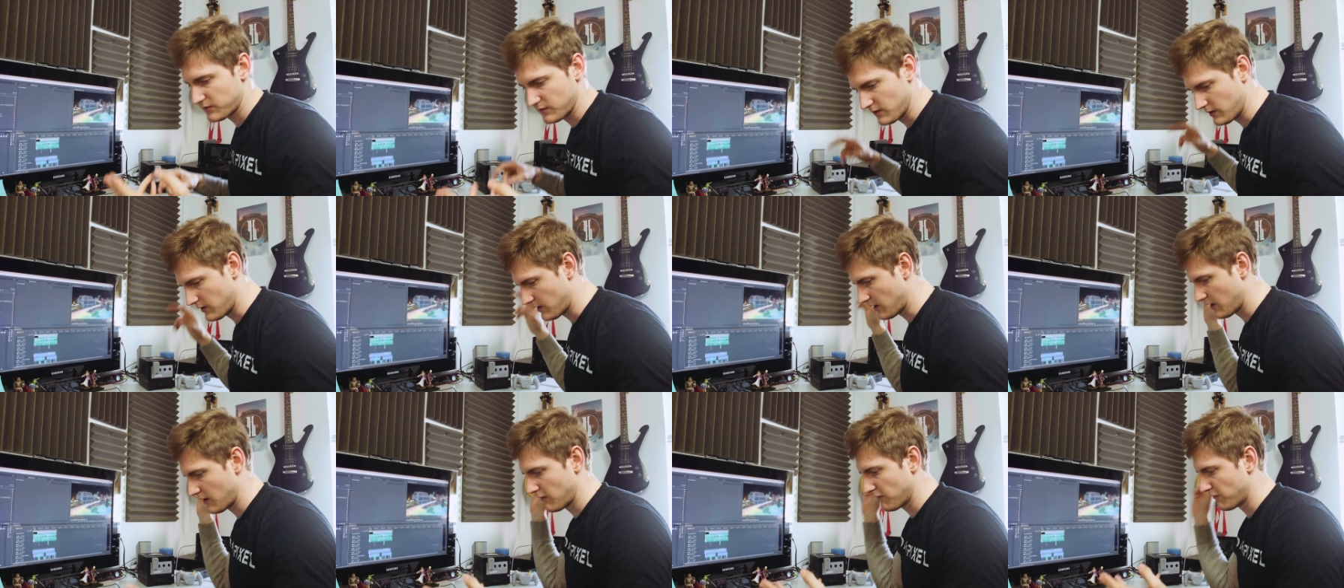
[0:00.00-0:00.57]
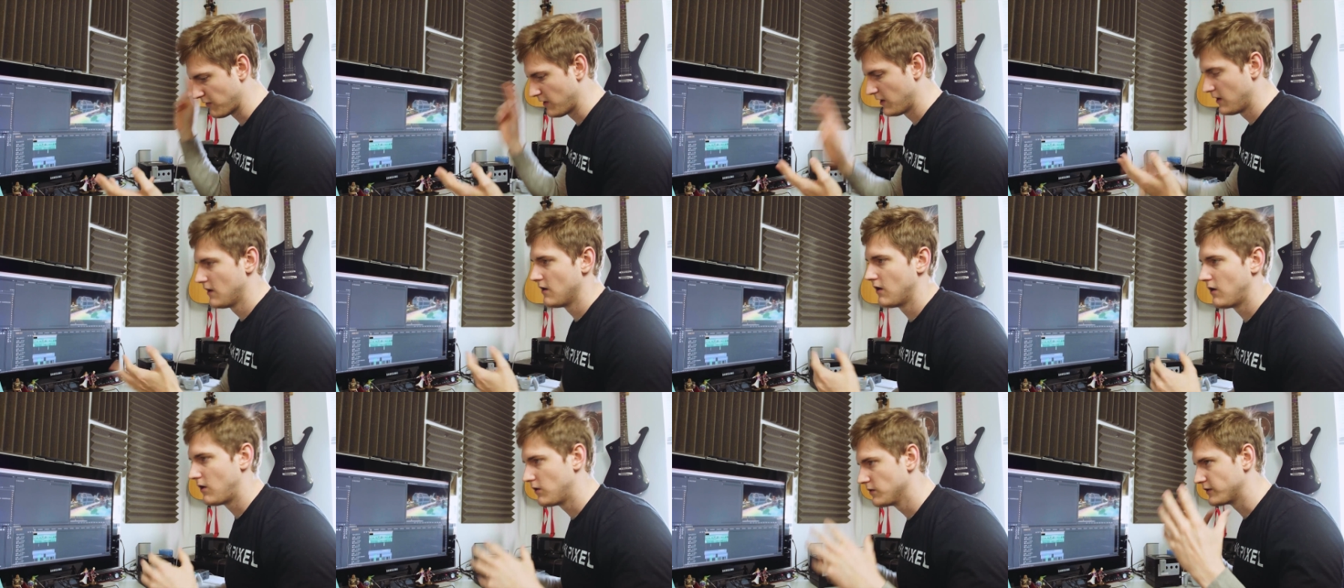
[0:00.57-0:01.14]
and you have
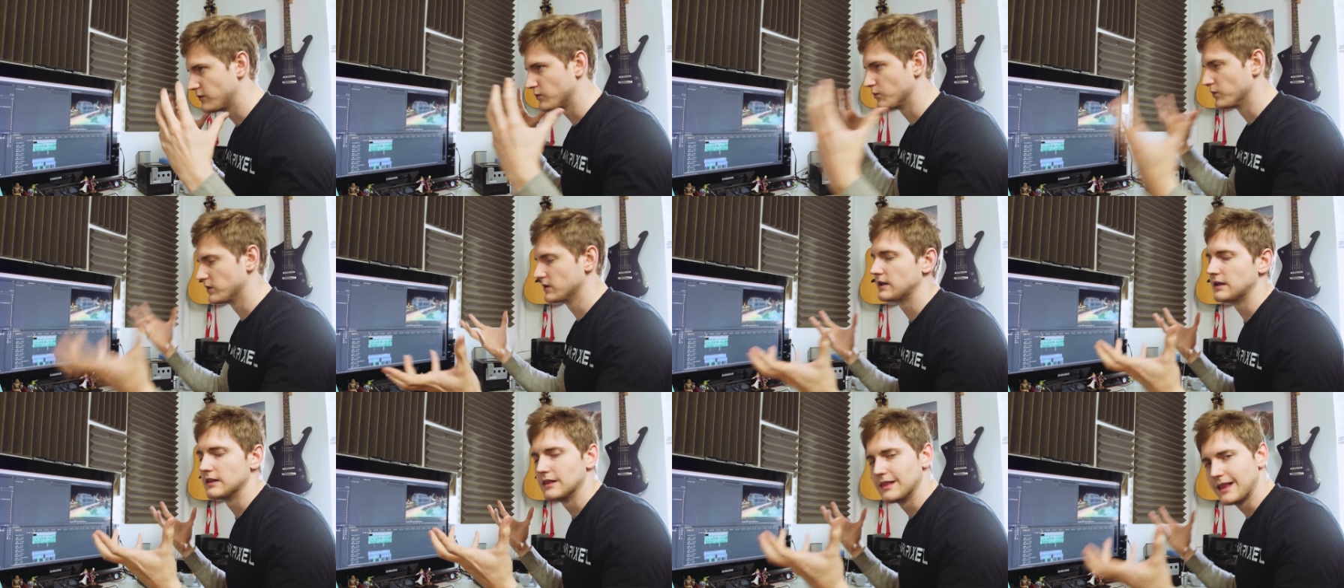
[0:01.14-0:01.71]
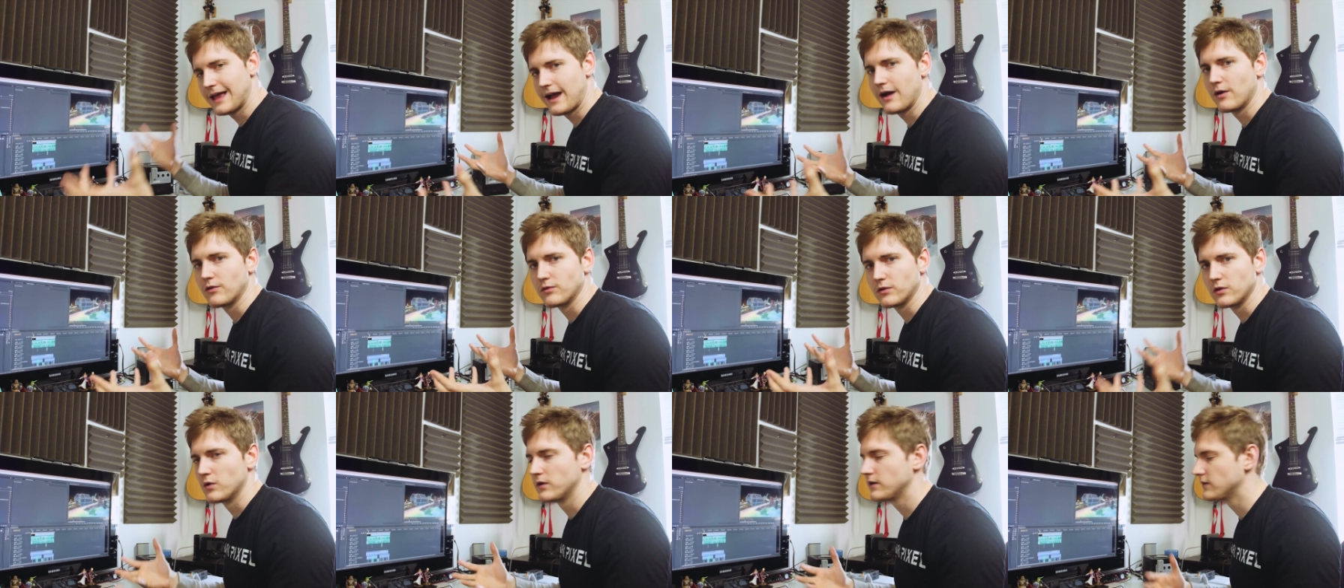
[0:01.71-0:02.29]
all these really
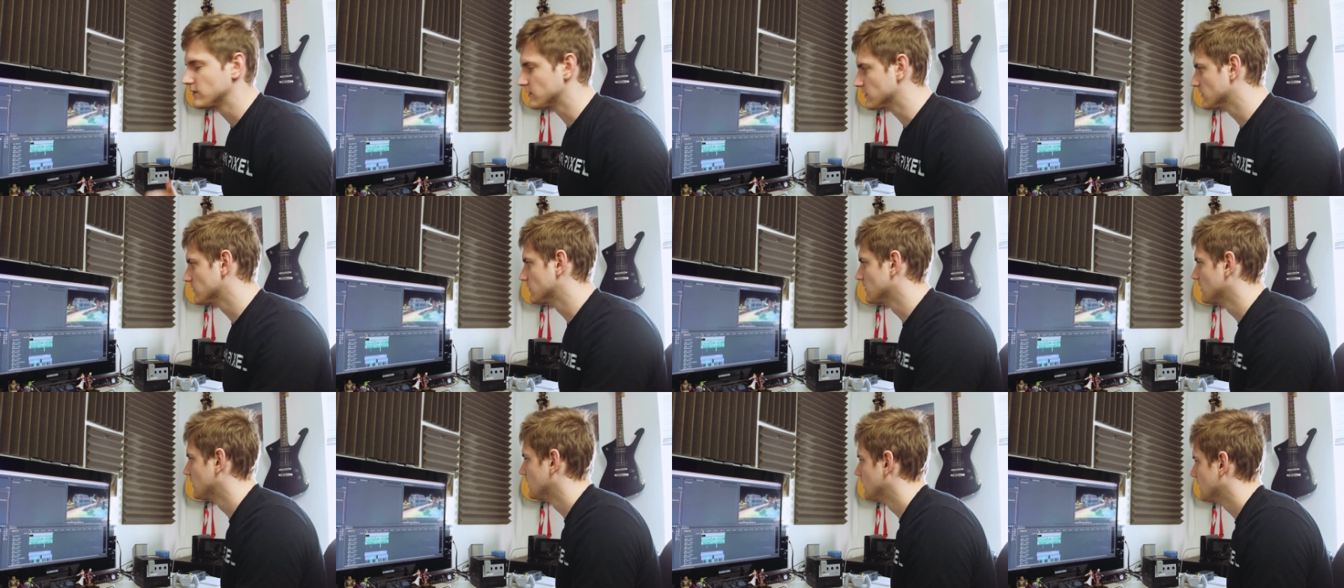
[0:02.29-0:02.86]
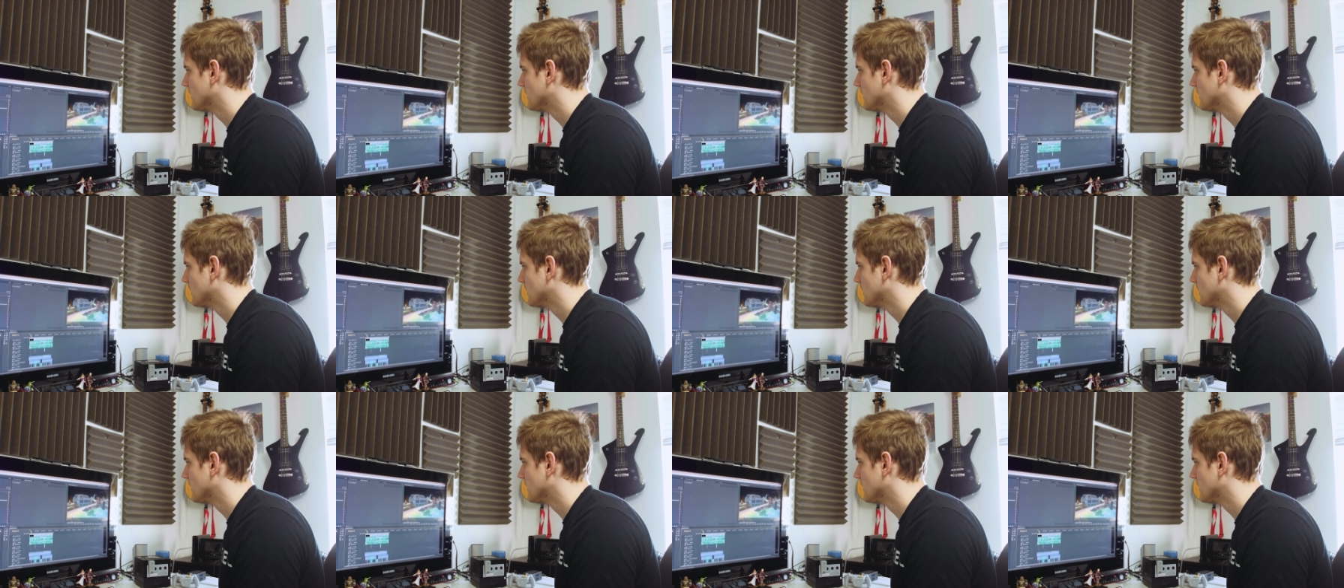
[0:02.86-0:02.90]
loud noises,